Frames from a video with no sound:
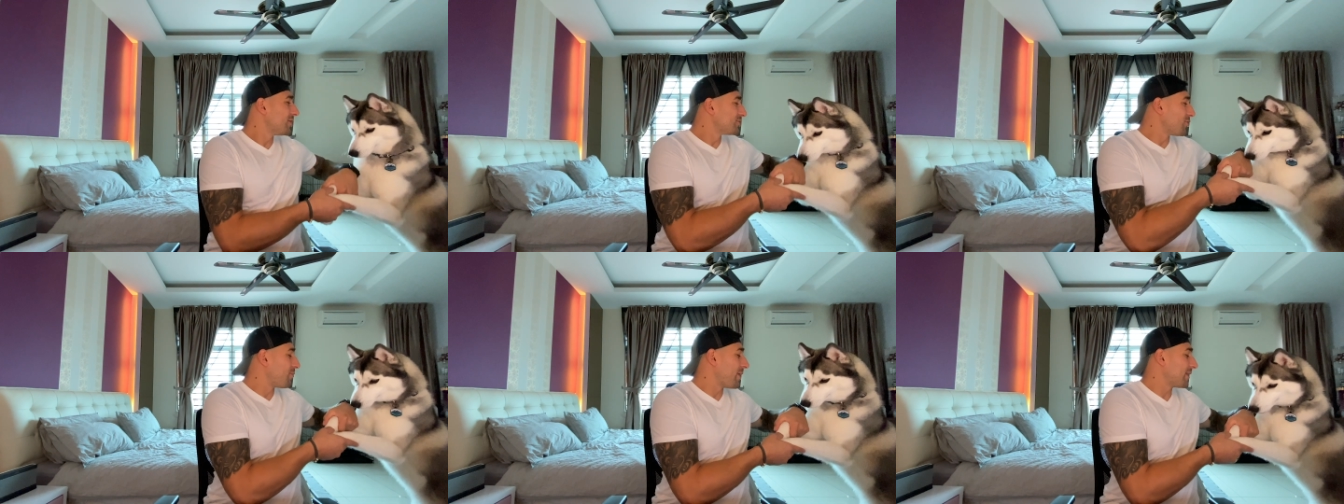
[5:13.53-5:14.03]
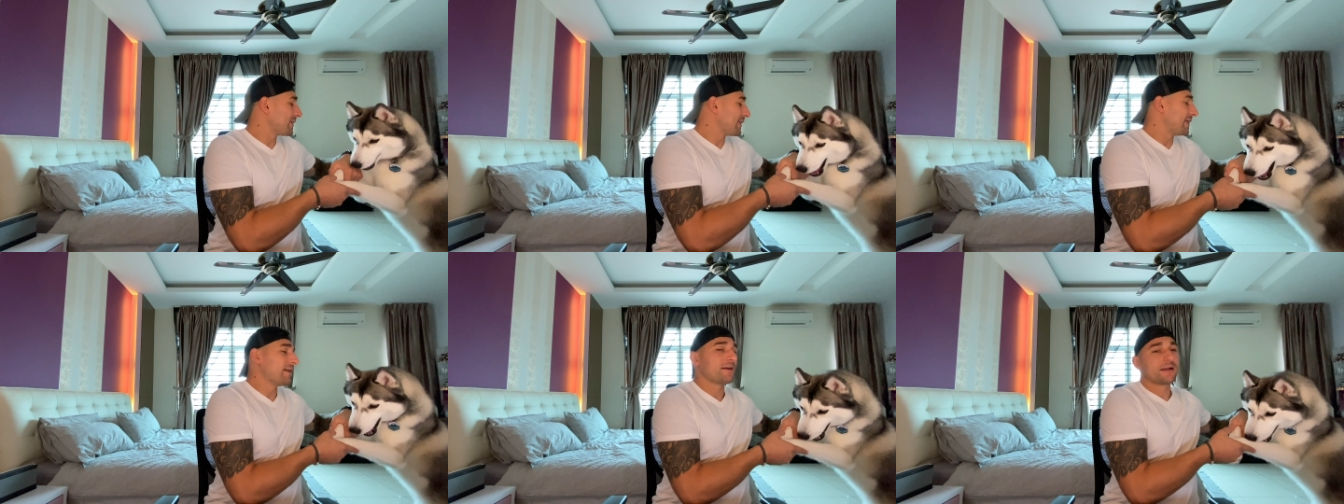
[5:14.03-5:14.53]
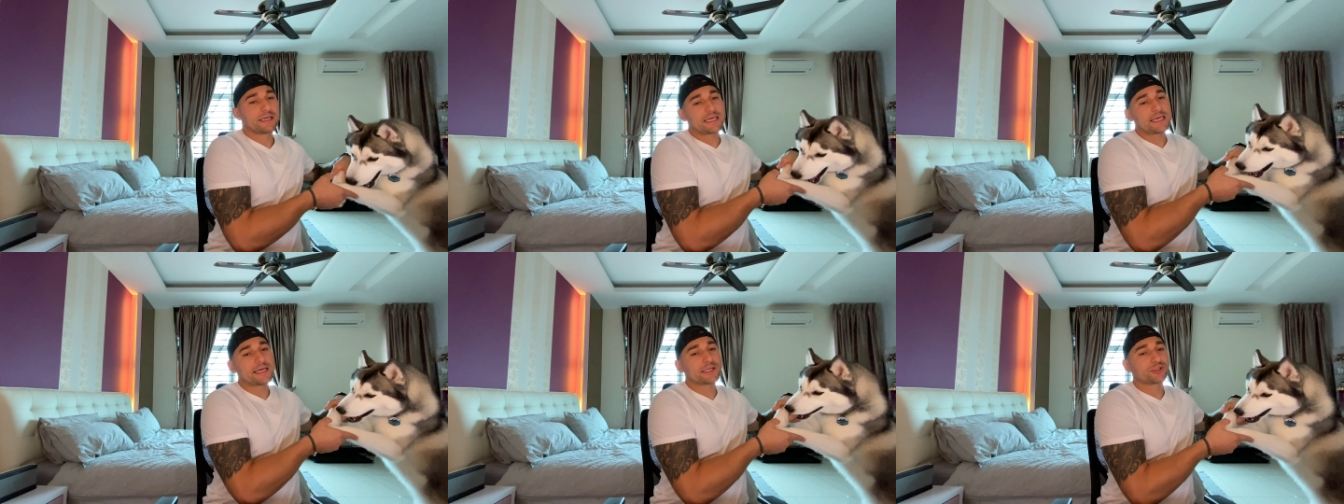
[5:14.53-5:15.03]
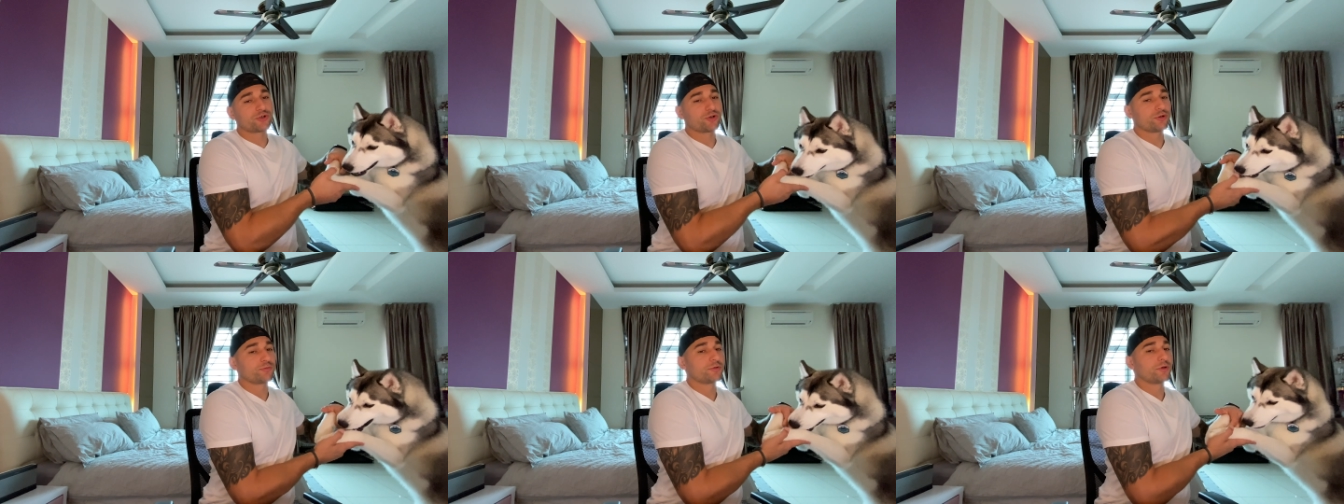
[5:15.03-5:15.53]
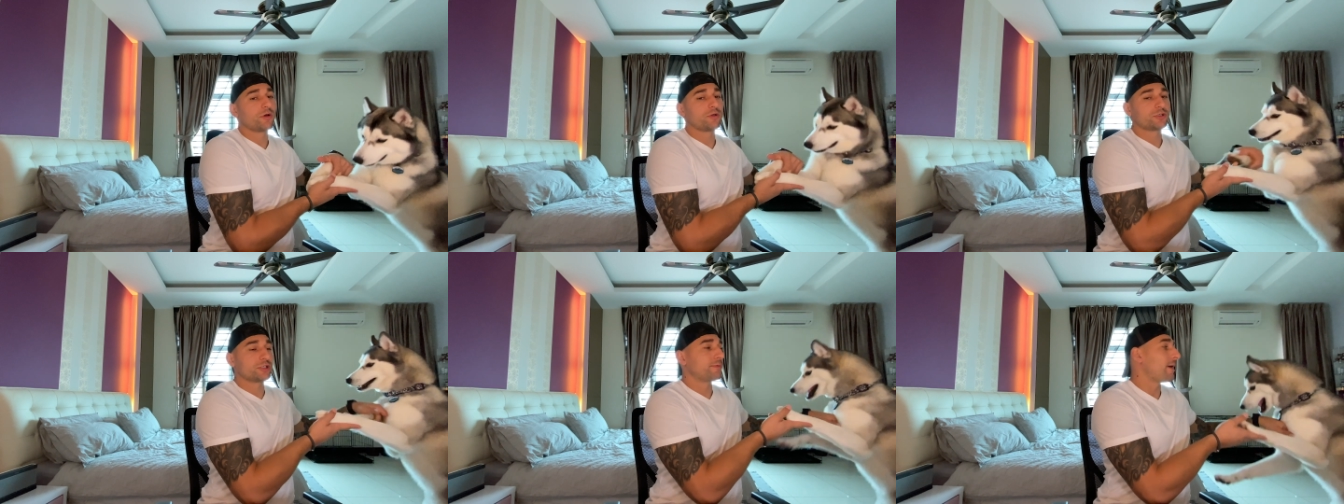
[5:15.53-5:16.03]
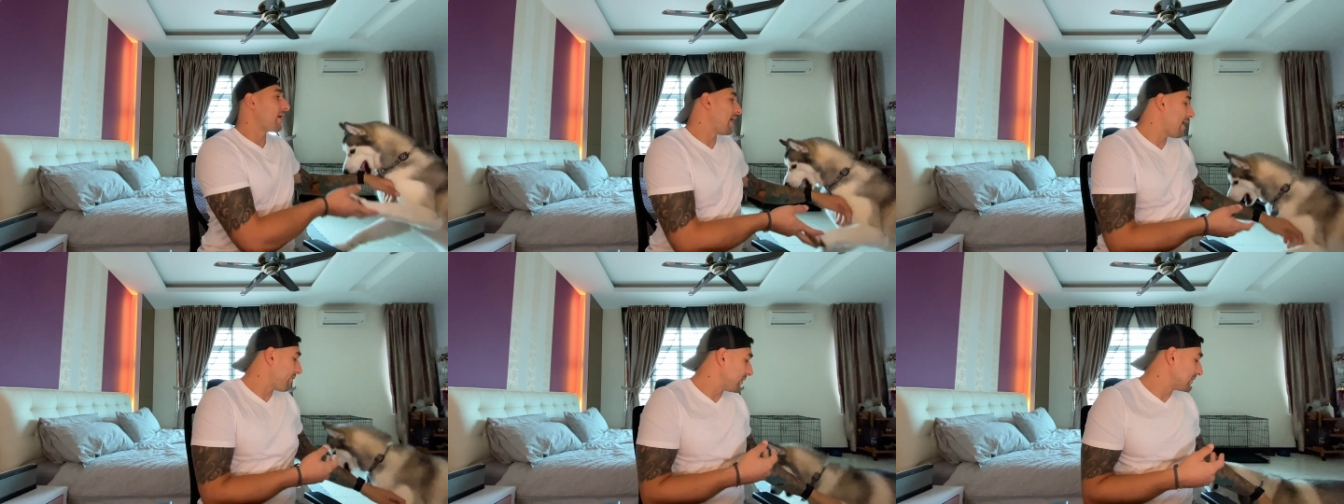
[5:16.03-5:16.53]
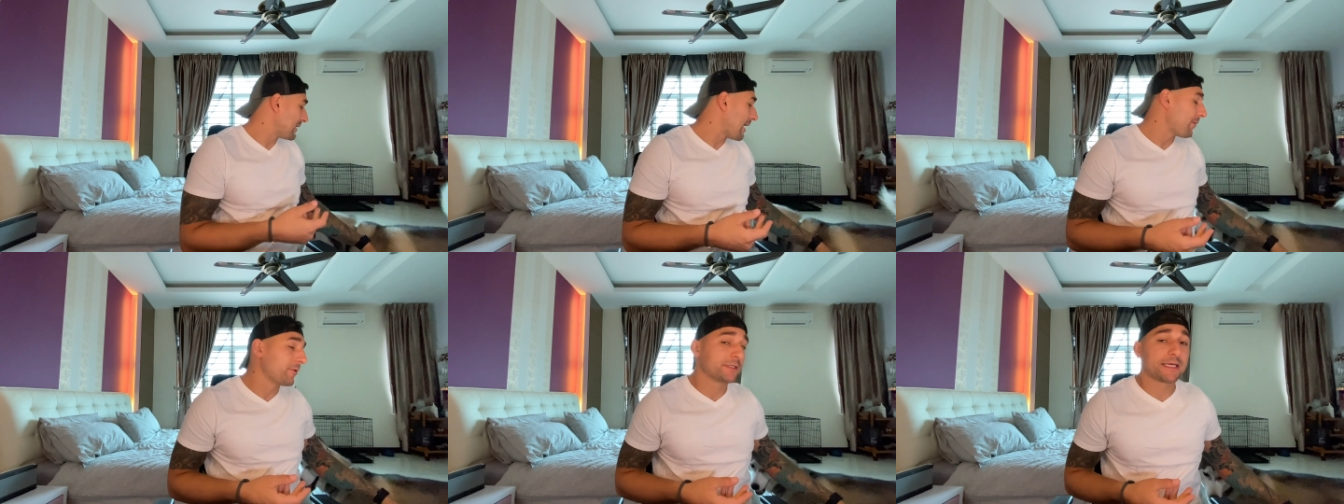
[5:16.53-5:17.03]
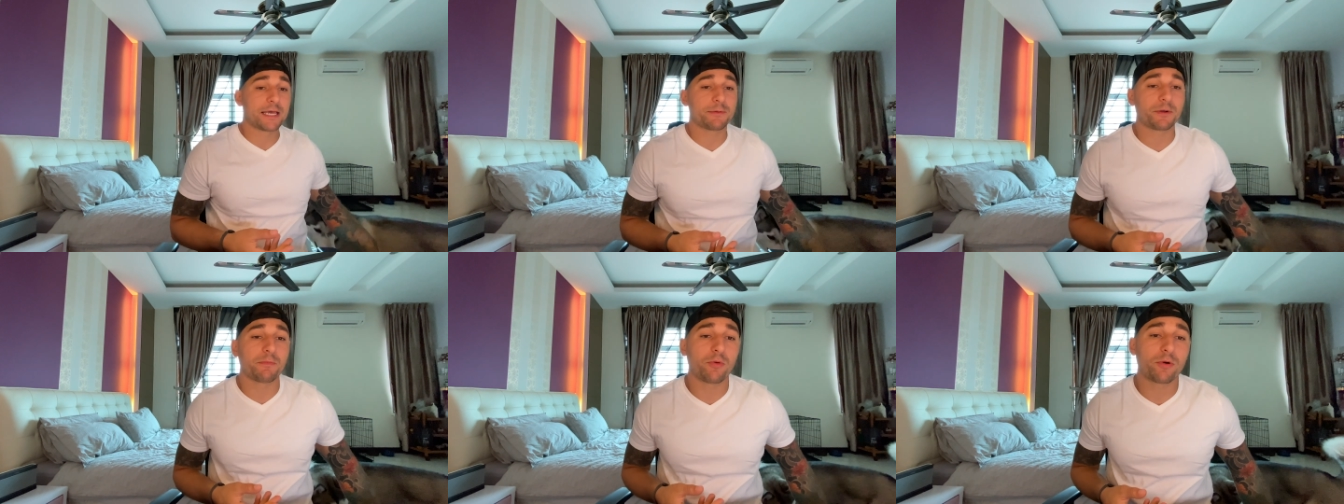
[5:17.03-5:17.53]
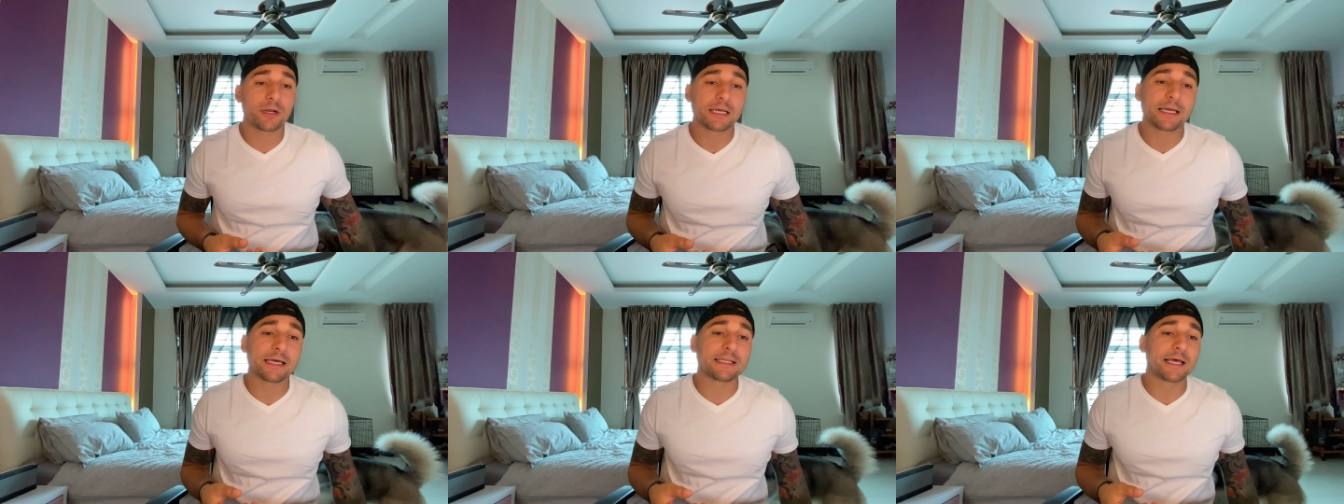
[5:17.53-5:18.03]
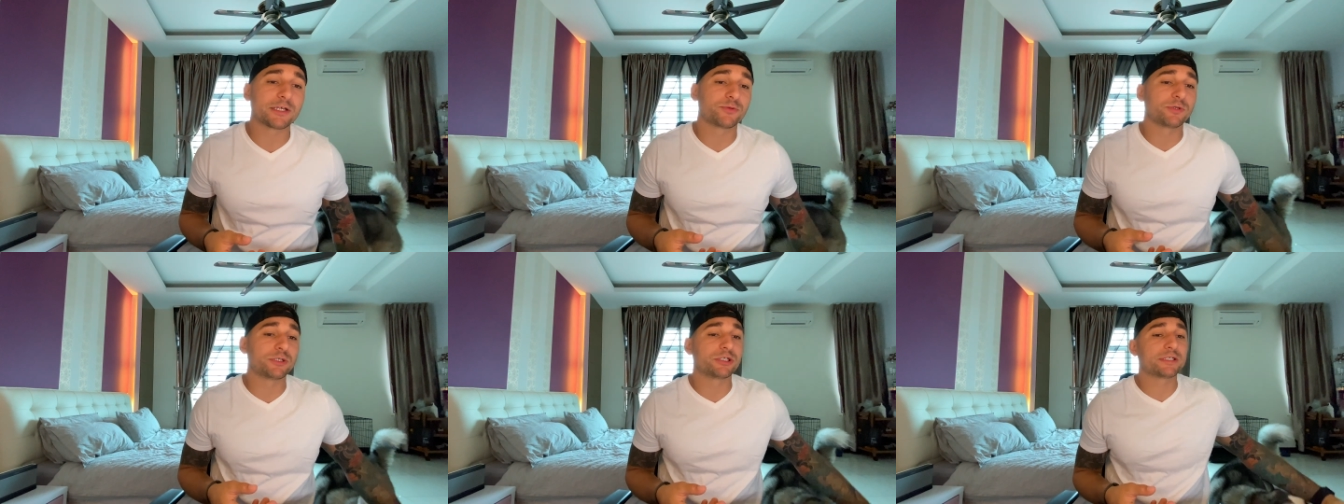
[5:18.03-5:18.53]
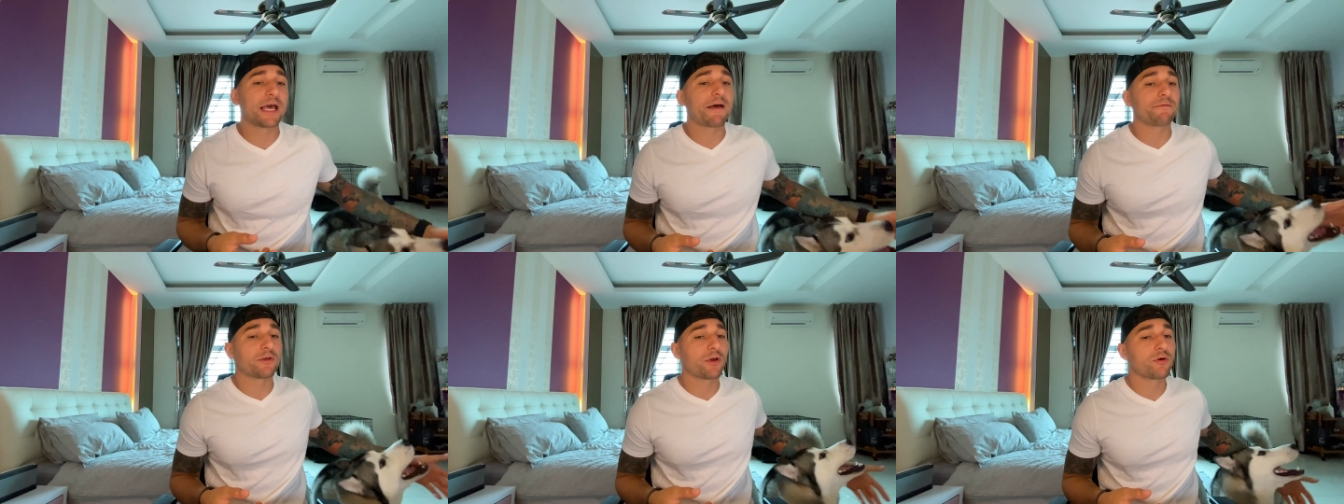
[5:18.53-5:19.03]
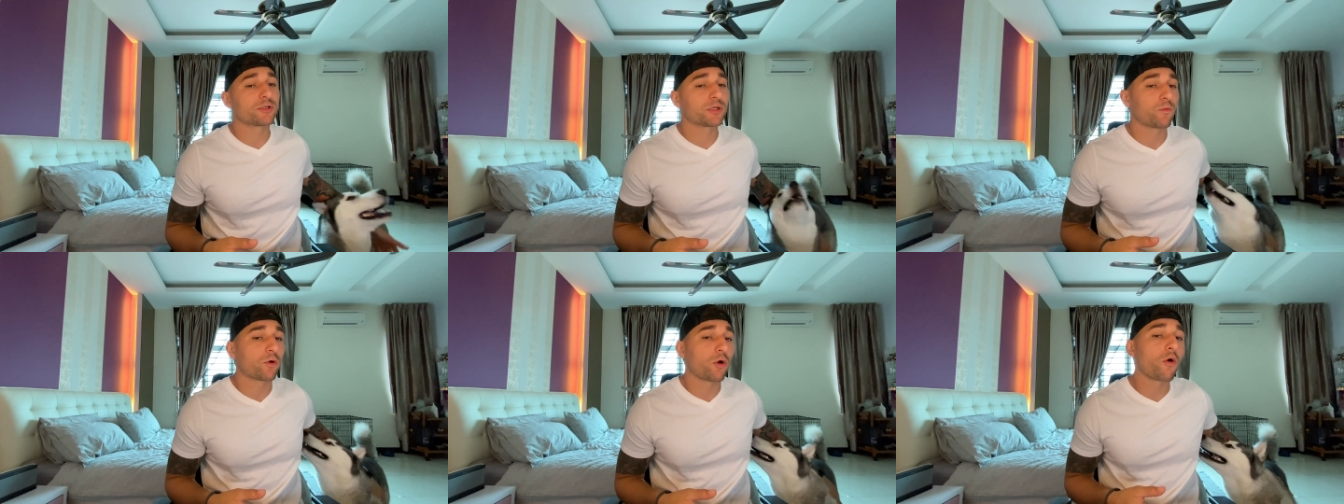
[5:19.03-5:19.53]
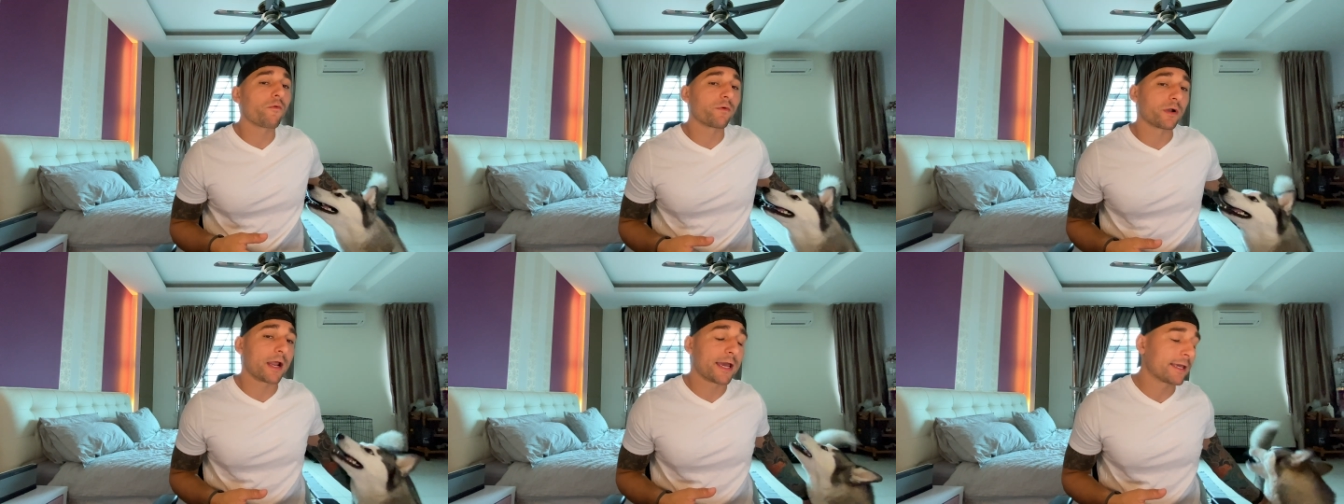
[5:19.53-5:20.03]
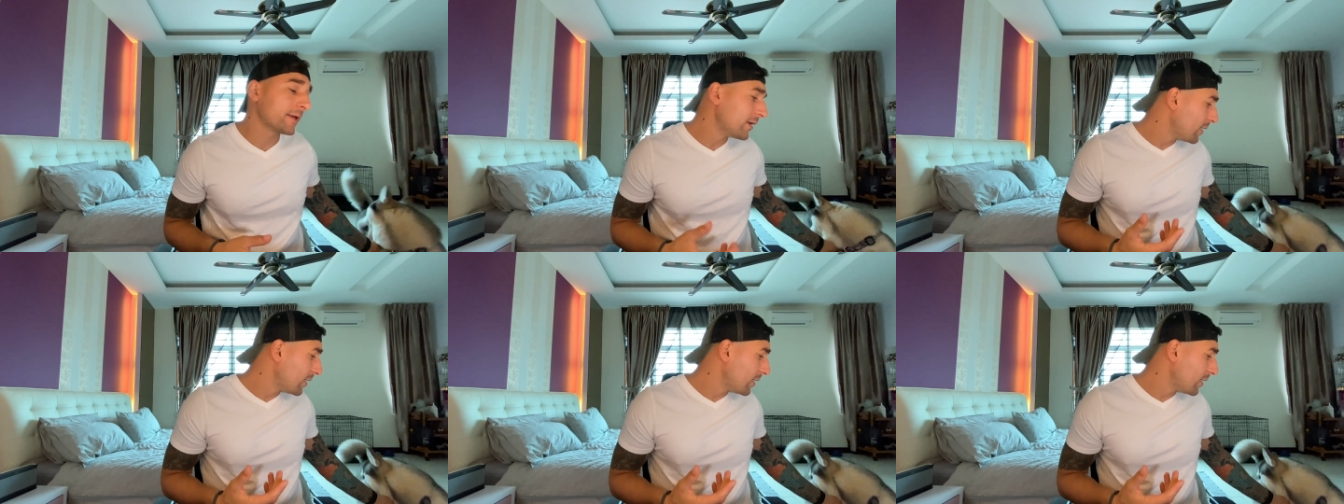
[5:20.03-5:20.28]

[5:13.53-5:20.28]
So Bentley here, he gets groomed just about every time we take him to boarding, unless we just have to go somewhere overnight.